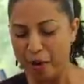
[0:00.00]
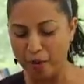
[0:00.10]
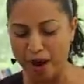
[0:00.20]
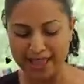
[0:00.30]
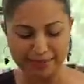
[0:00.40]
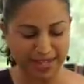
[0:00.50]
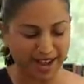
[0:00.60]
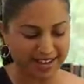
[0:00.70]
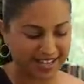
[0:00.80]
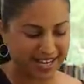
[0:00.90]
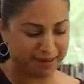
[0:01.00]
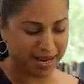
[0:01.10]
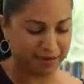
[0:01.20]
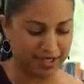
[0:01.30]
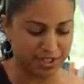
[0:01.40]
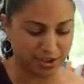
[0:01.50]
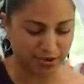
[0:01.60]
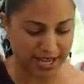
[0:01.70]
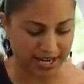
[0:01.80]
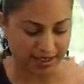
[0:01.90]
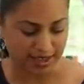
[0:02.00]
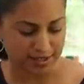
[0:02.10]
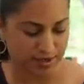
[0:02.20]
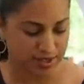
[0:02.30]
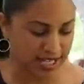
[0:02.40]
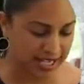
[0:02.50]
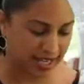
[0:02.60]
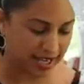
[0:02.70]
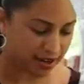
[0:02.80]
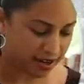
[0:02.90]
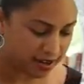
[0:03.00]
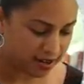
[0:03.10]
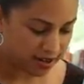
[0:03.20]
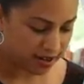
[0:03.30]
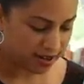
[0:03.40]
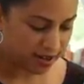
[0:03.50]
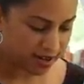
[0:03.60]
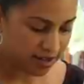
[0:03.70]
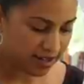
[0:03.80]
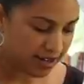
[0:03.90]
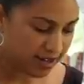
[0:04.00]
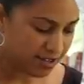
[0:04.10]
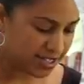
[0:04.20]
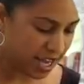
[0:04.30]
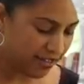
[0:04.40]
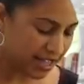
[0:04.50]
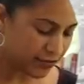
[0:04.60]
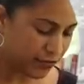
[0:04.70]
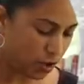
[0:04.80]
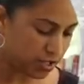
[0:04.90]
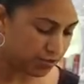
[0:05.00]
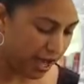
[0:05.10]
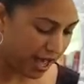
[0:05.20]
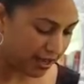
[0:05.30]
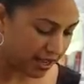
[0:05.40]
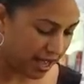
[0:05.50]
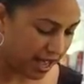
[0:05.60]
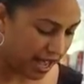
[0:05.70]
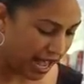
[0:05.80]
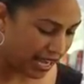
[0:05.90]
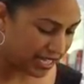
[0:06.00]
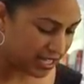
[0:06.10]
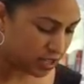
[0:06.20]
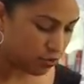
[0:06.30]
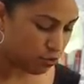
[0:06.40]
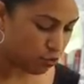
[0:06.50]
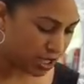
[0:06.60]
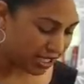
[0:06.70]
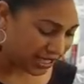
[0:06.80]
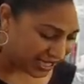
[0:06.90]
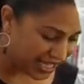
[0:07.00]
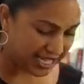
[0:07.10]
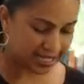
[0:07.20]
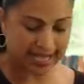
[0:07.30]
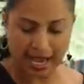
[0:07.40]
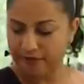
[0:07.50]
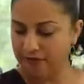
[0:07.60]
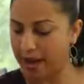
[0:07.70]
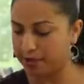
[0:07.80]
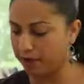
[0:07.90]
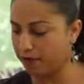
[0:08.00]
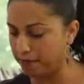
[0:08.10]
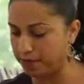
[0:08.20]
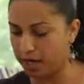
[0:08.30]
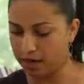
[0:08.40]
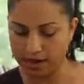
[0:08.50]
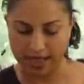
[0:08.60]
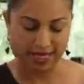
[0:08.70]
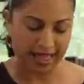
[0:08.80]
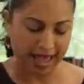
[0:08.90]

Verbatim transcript: while I'm talking and I'm not really showing anything. So see here, you see how that's folded back? I need to release that fabric from there and